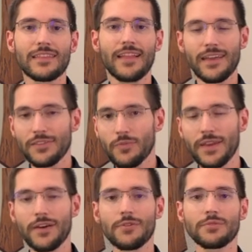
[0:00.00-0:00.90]
like the
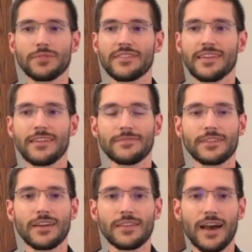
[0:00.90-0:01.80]
widow received
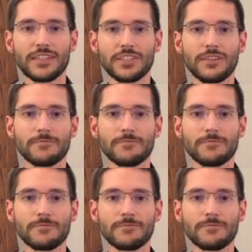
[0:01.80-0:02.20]
Elijah.